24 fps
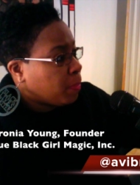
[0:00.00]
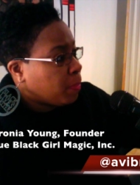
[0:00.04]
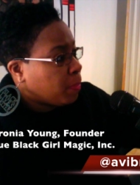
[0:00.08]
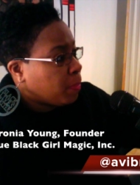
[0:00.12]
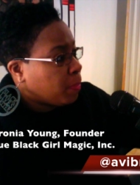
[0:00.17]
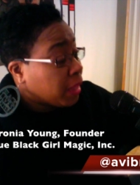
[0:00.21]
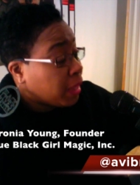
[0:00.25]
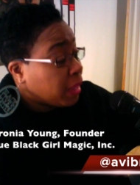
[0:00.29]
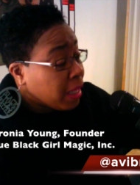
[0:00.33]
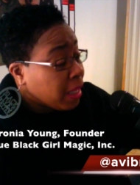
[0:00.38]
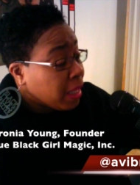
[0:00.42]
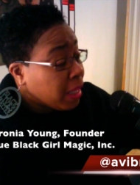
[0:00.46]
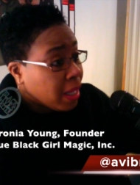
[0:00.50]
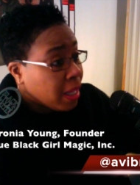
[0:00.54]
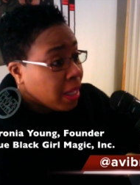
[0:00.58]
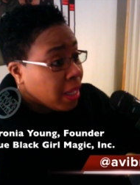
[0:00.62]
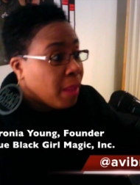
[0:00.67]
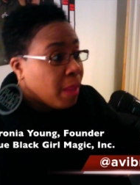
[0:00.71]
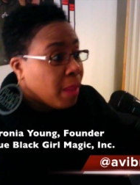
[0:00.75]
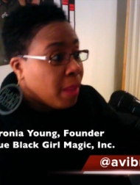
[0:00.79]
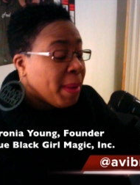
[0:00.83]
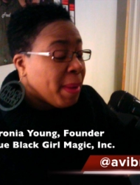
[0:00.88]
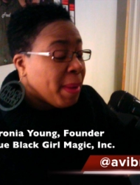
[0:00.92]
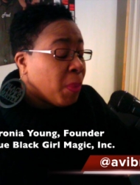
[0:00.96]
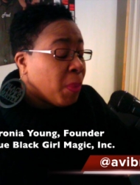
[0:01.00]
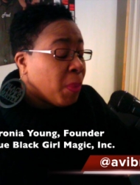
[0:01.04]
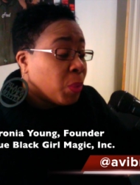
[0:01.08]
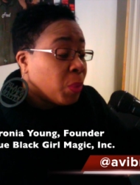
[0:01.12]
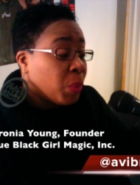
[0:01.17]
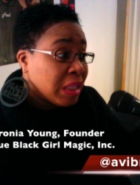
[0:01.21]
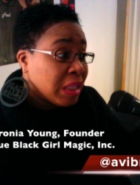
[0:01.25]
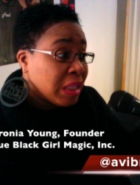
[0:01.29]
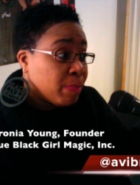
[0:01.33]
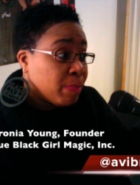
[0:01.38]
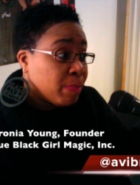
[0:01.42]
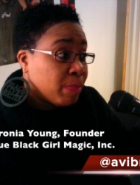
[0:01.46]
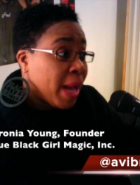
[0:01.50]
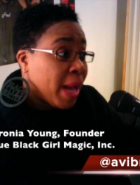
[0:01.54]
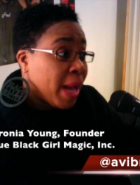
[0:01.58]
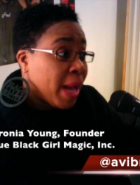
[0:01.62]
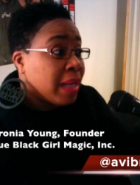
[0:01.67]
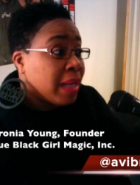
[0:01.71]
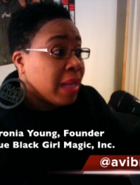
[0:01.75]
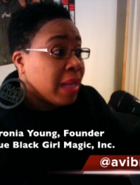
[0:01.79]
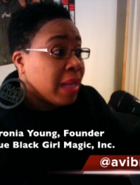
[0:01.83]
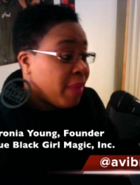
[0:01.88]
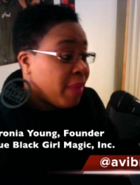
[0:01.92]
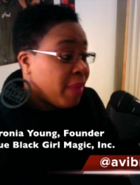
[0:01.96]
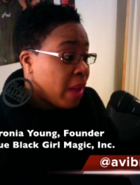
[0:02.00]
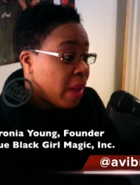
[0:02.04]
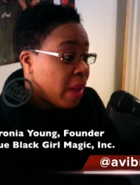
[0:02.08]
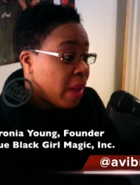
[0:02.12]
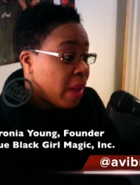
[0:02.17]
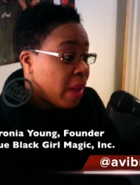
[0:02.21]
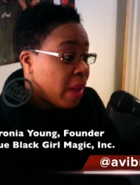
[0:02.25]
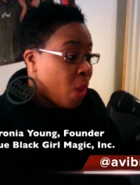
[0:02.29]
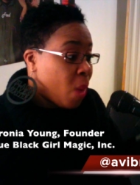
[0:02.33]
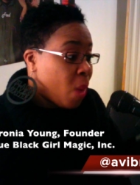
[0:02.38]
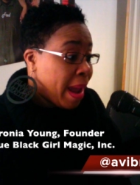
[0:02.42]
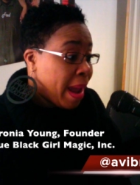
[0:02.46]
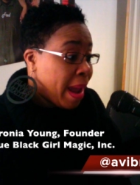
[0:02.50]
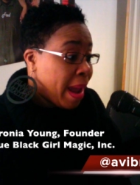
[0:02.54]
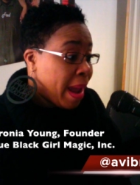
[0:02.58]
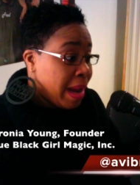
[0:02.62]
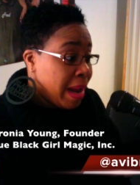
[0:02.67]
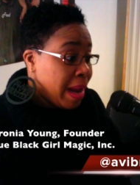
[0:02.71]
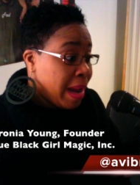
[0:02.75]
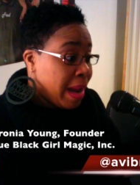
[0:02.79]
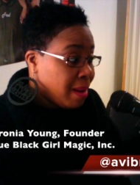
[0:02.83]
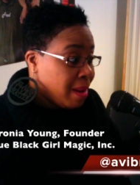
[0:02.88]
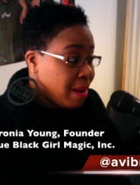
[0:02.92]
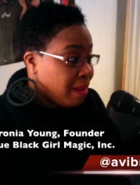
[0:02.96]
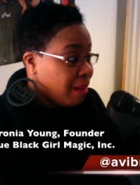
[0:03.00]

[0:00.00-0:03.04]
Typically, people respond that way